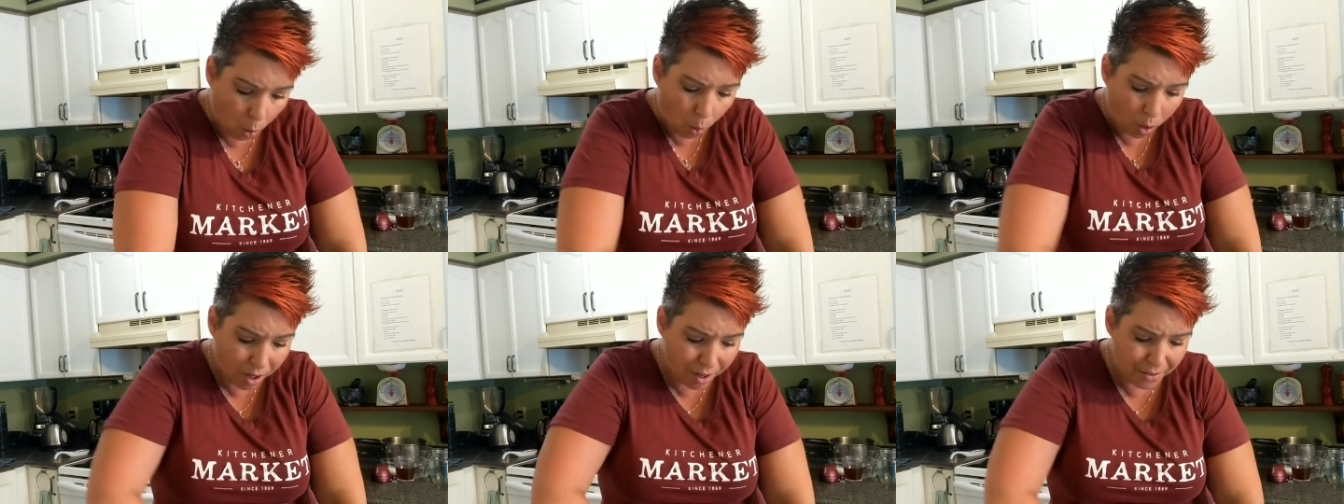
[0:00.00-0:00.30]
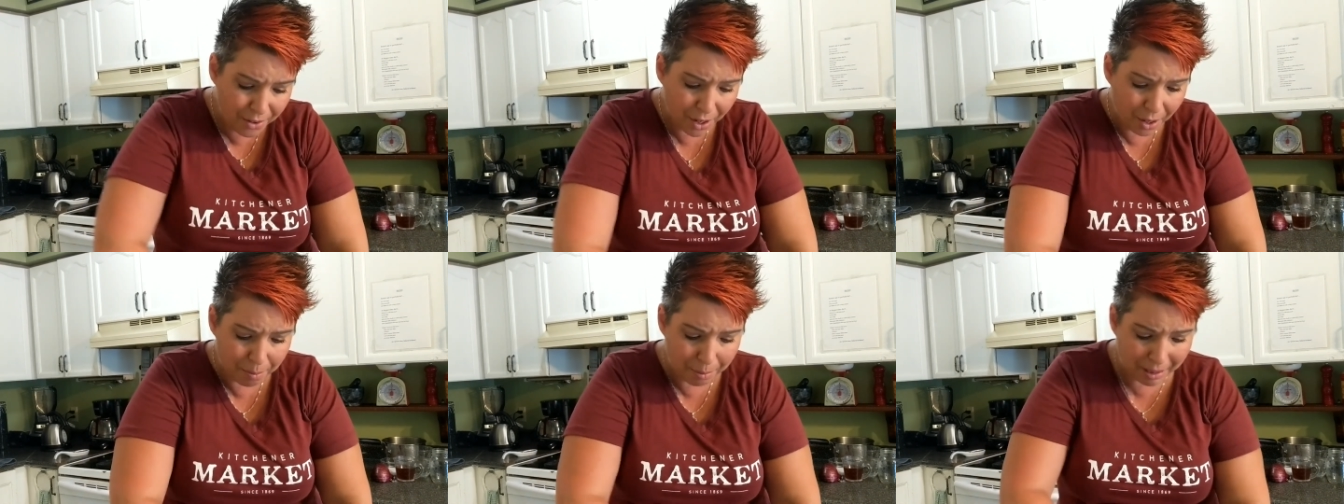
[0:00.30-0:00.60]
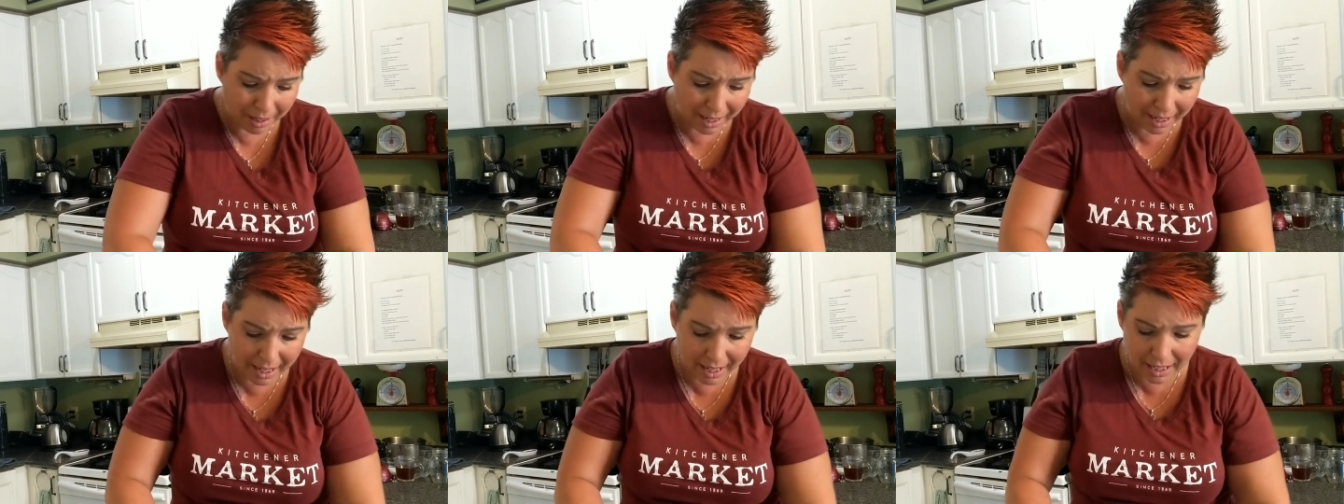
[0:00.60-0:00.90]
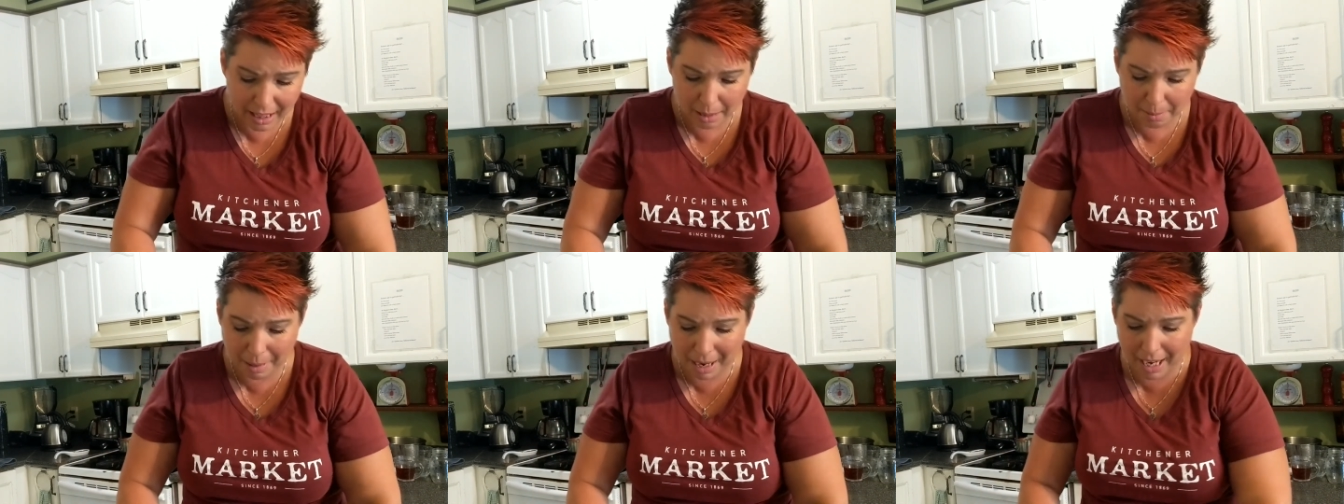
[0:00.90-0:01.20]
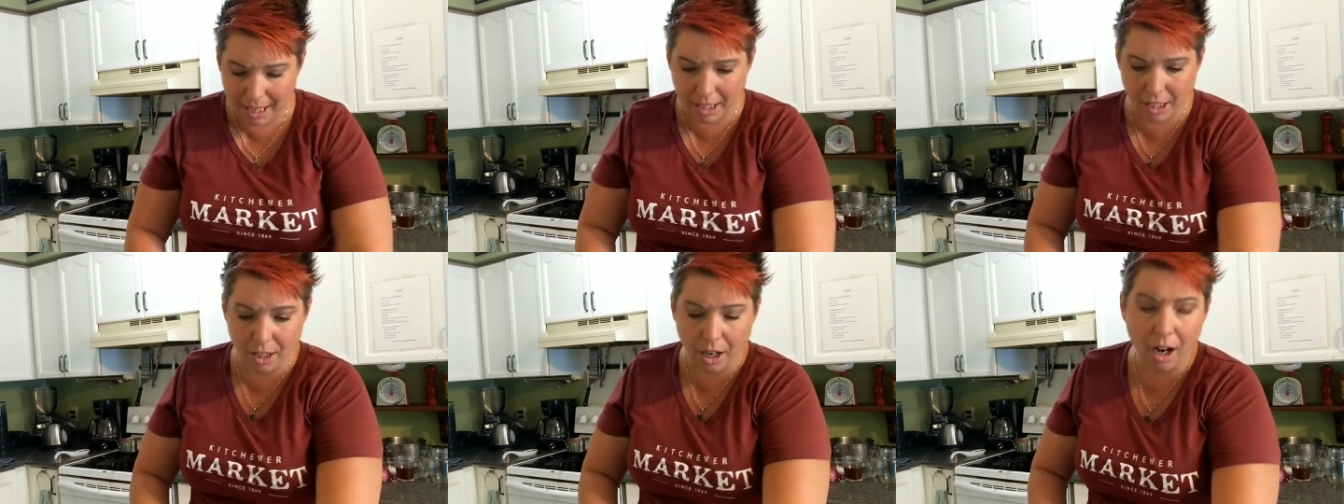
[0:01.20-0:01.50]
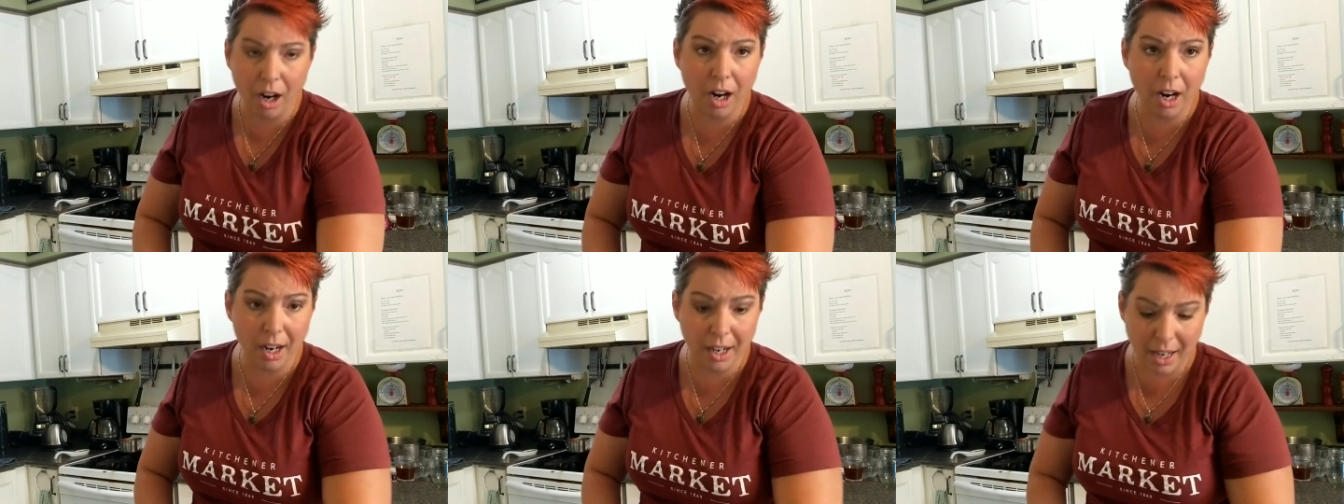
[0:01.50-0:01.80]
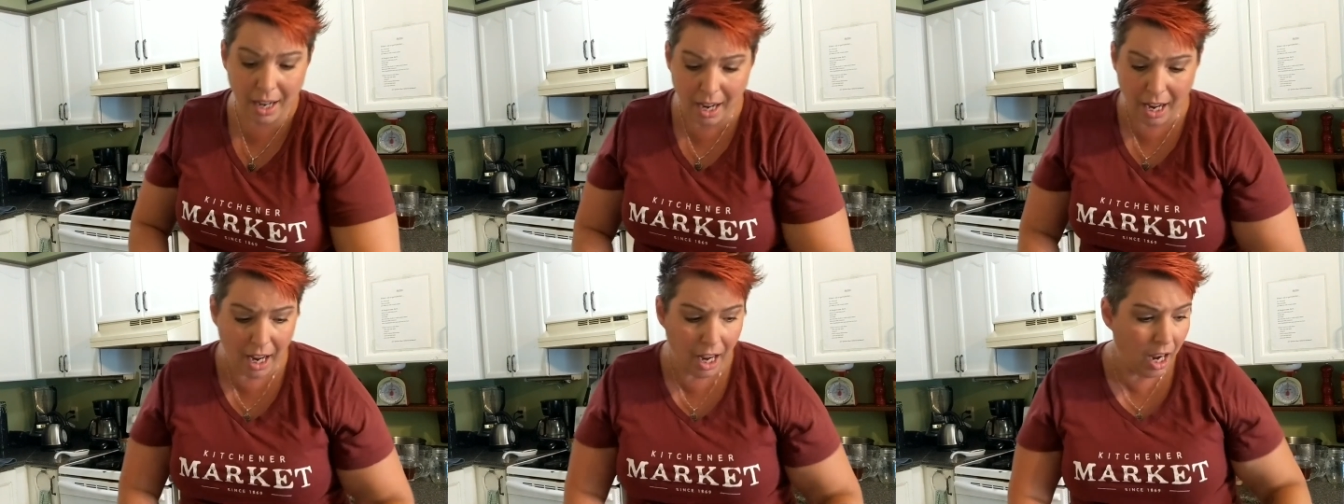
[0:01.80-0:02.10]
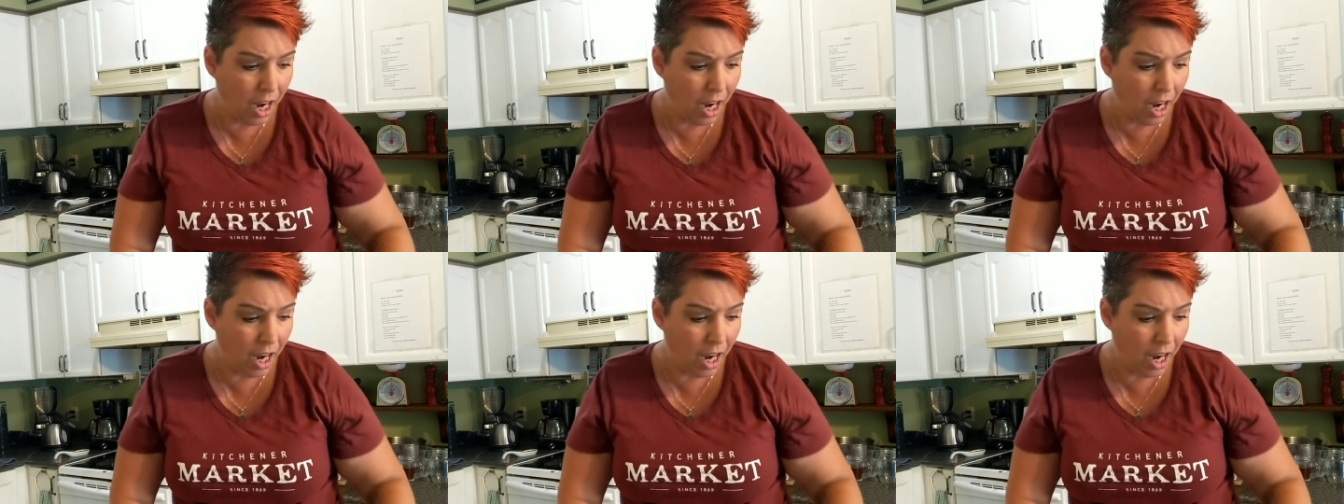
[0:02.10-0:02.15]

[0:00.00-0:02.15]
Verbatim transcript: or if you're playing in the backyard,